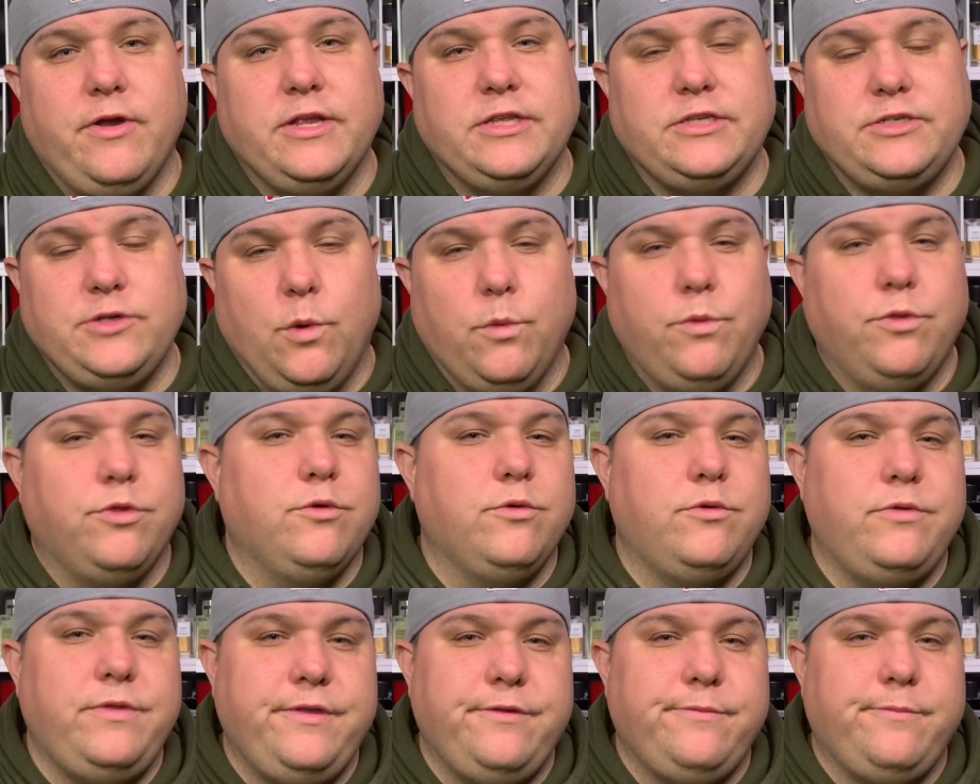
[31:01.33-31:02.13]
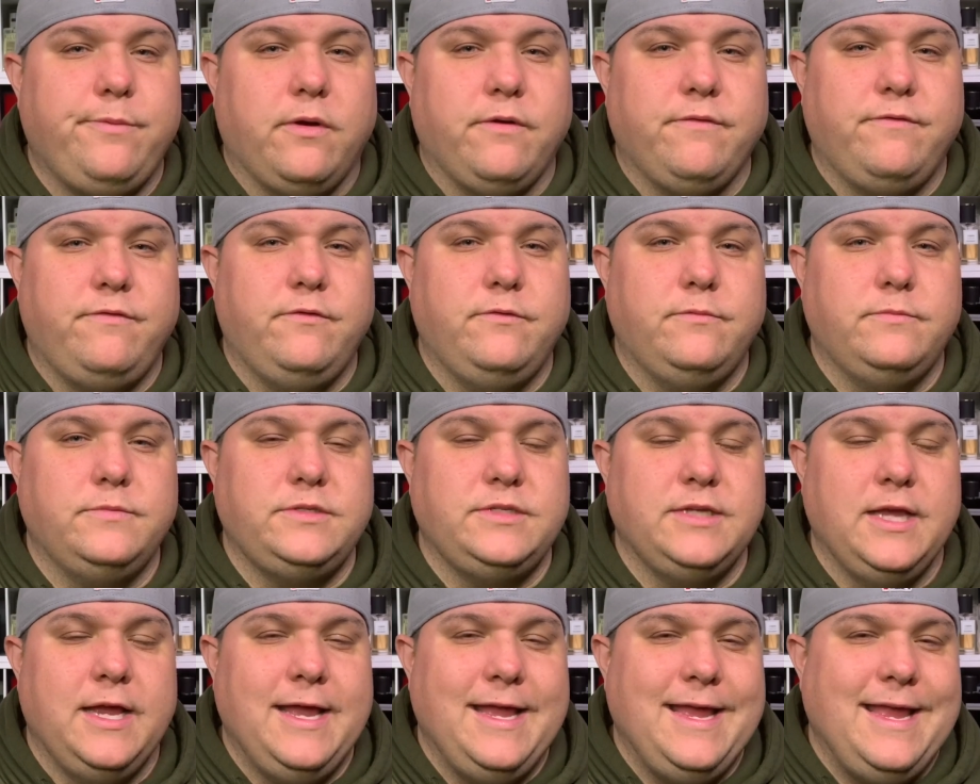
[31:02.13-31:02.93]
going through these
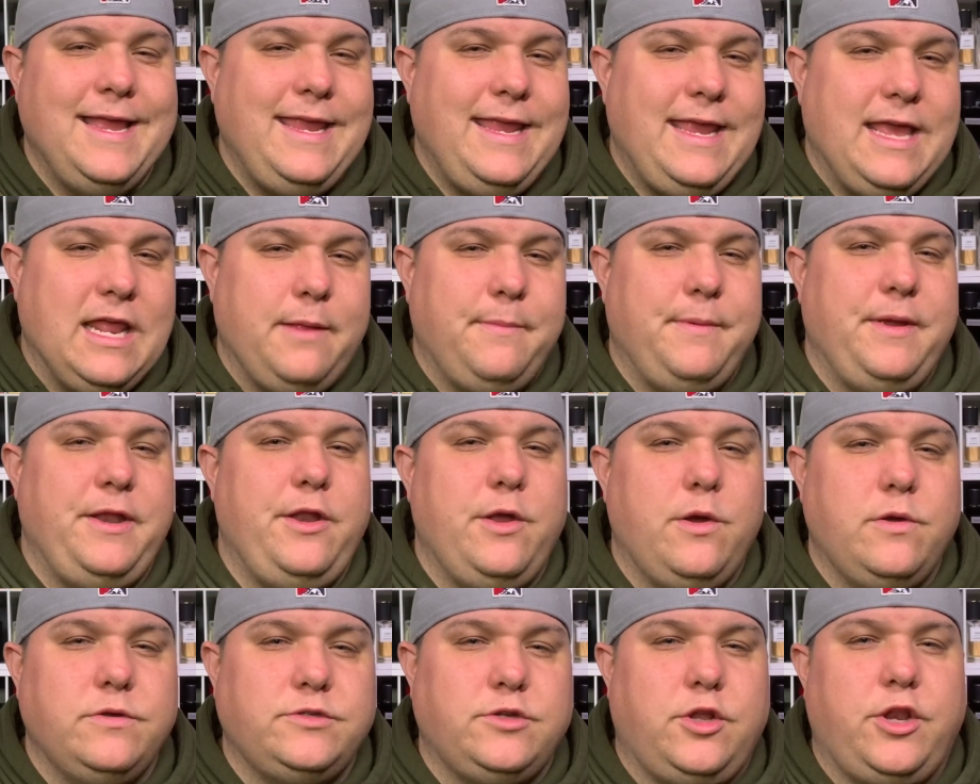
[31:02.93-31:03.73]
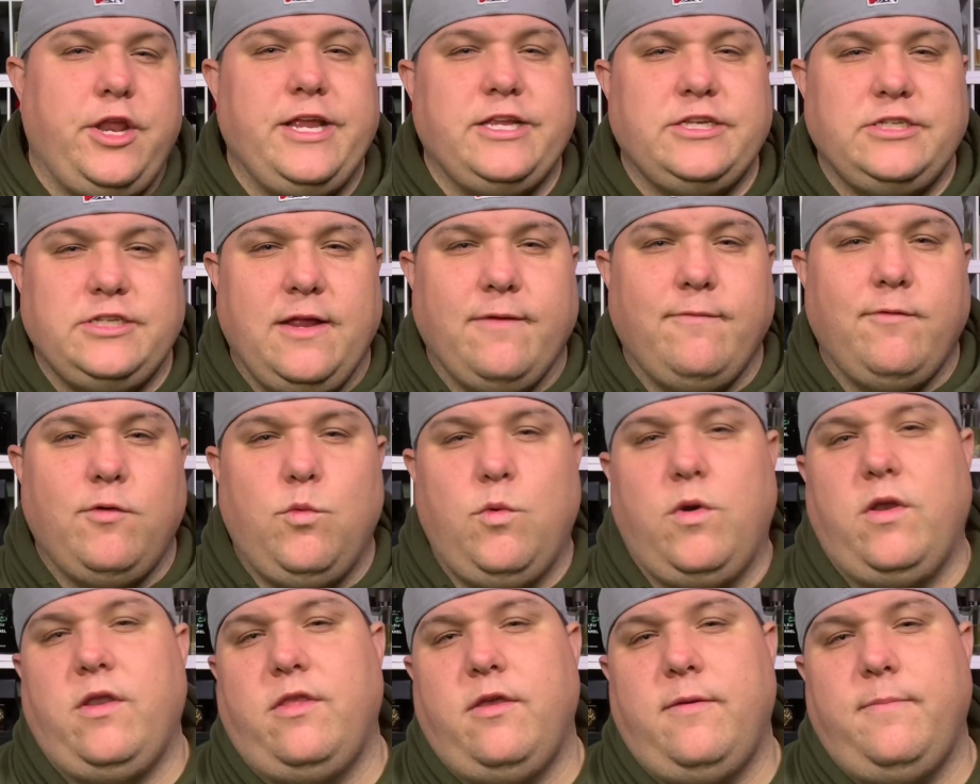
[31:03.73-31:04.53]
parfums, getting my nose on each and every
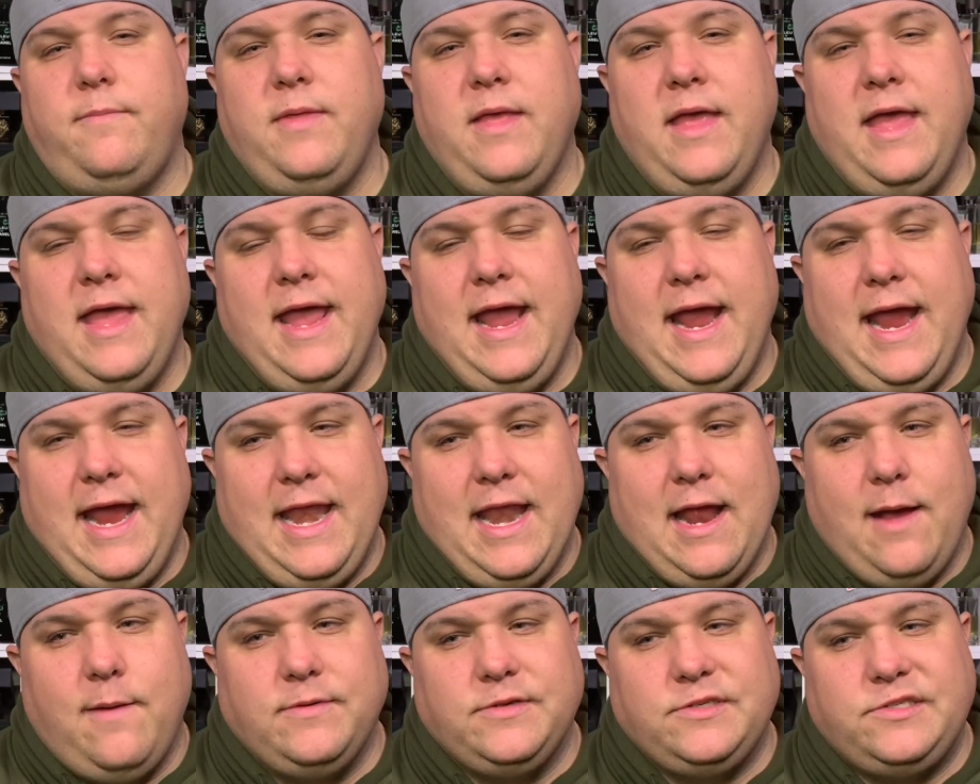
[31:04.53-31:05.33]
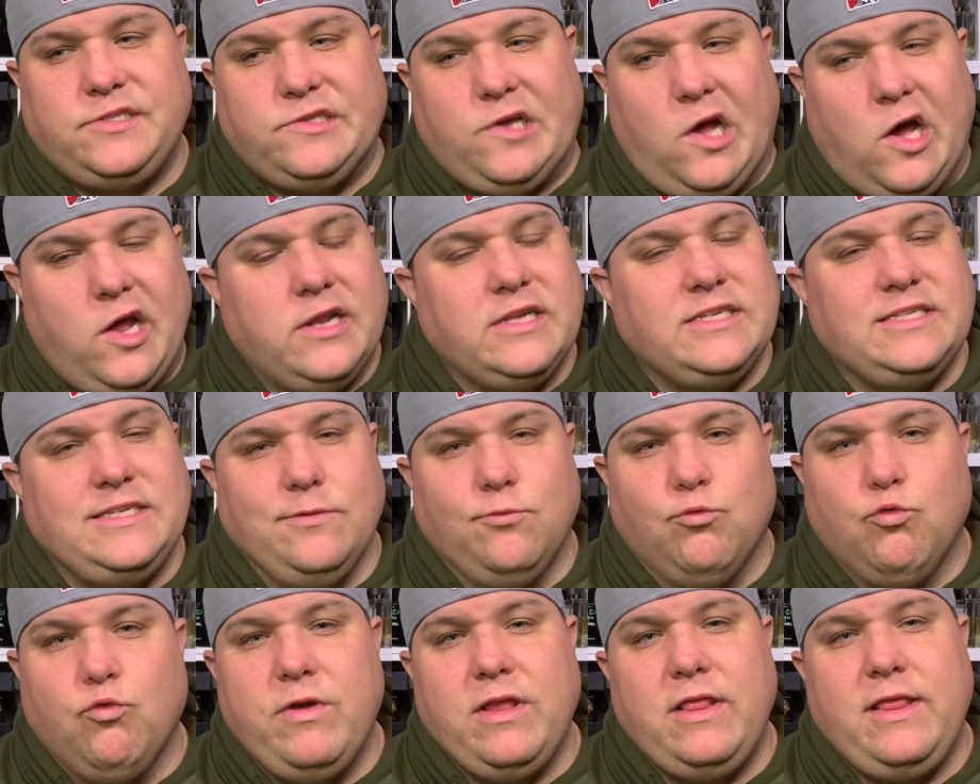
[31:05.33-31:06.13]
one of them, and I was honestly
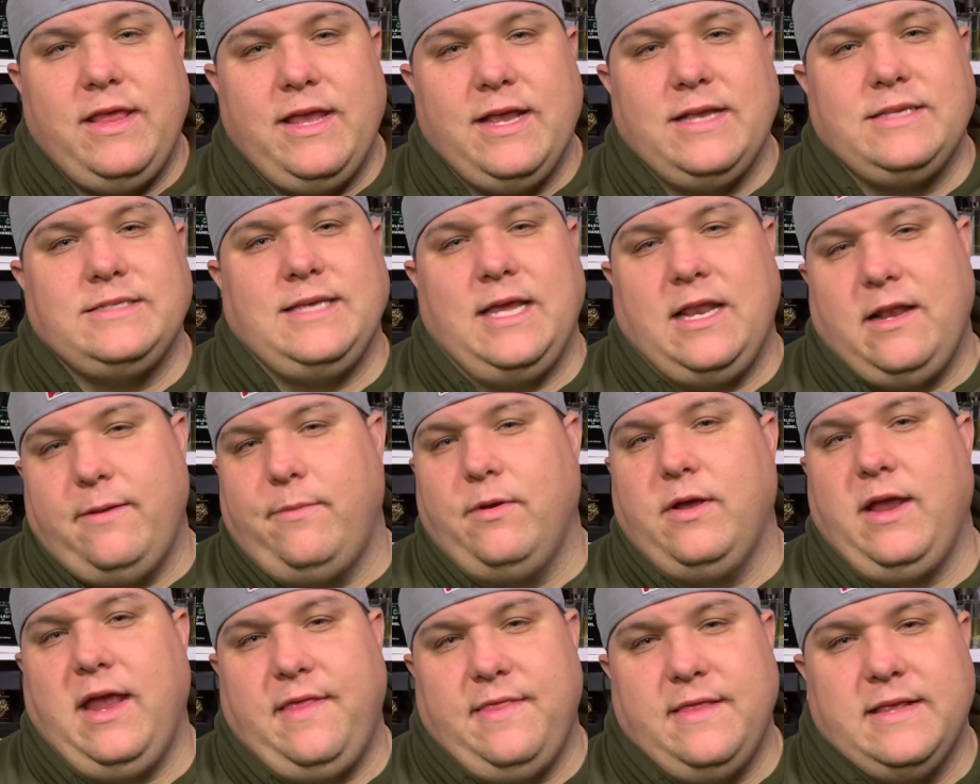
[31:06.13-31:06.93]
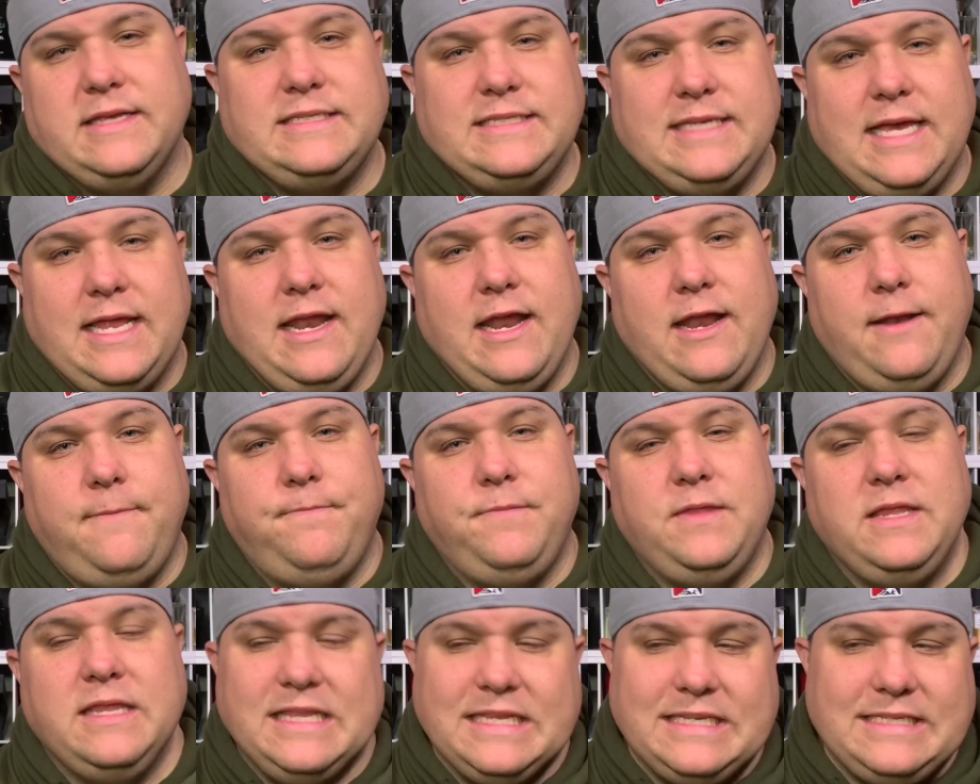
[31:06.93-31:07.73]
really excited about getting this set in.
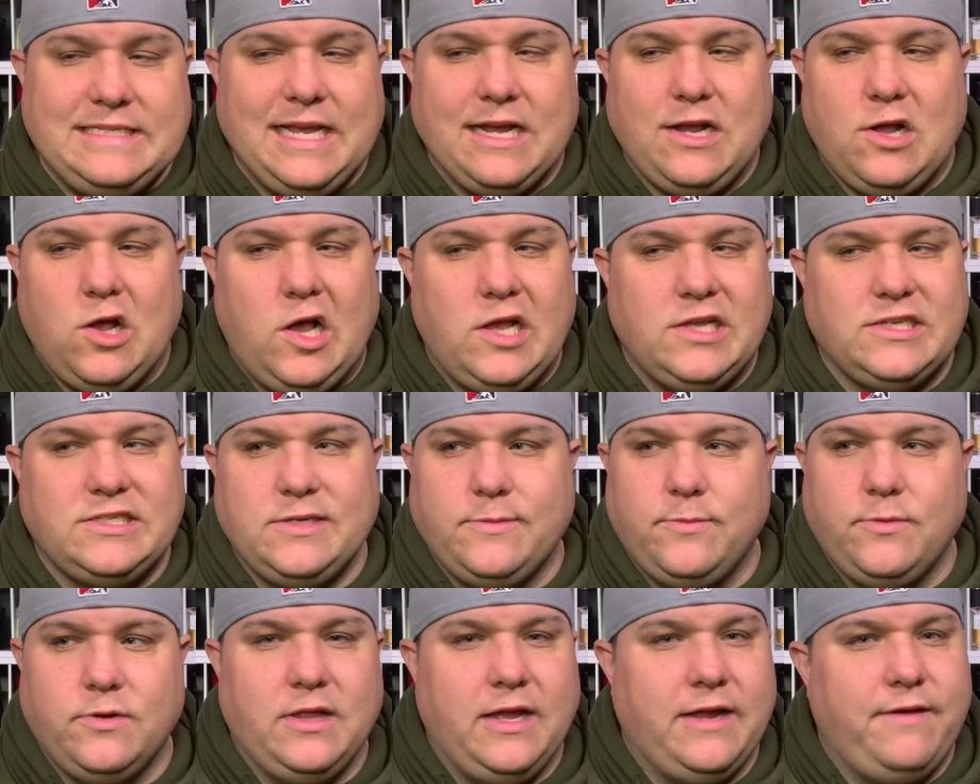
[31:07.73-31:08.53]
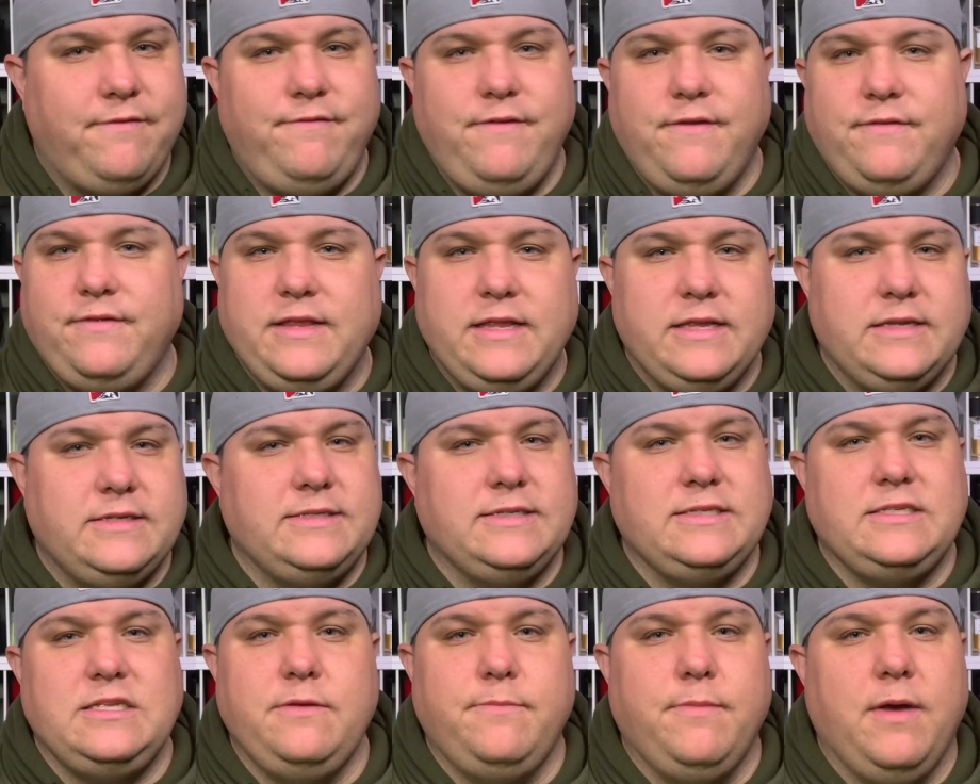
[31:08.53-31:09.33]
The set cost somewhere like 50 to
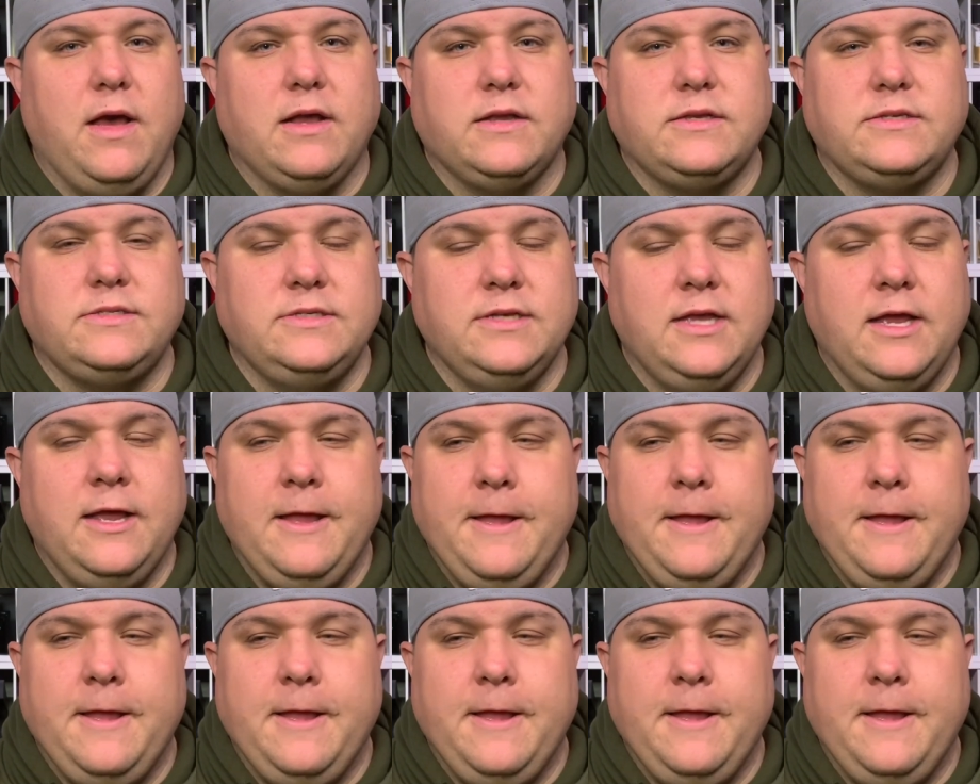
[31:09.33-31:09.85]
60 bucks.